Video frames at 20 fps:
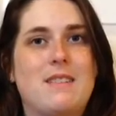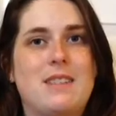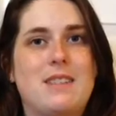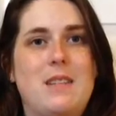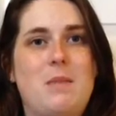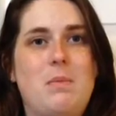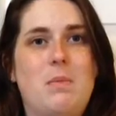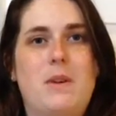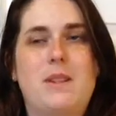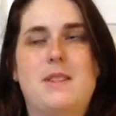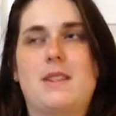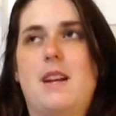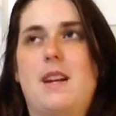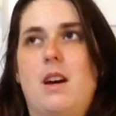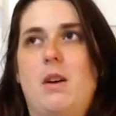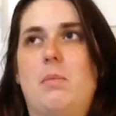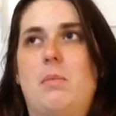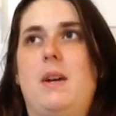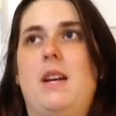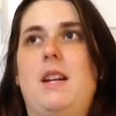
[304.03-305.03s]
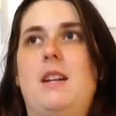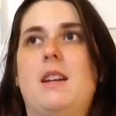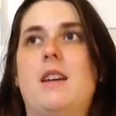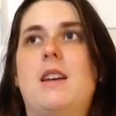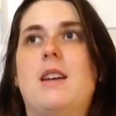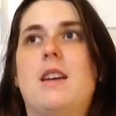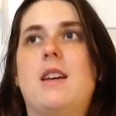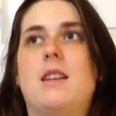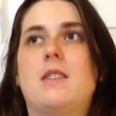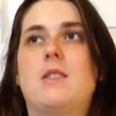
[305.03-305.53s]
sleep wasn't helping.
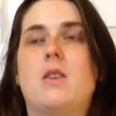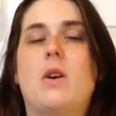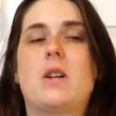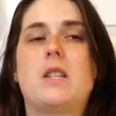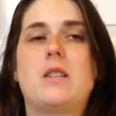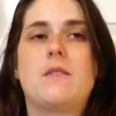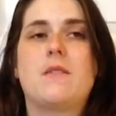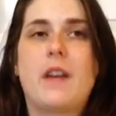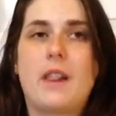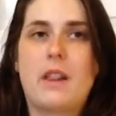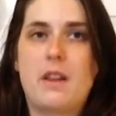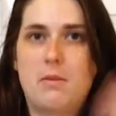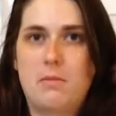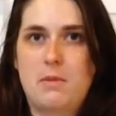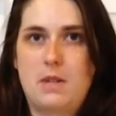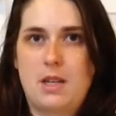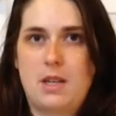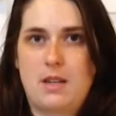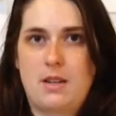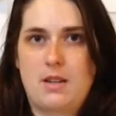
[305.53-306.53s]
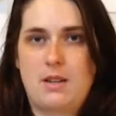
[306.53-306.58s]
So I developed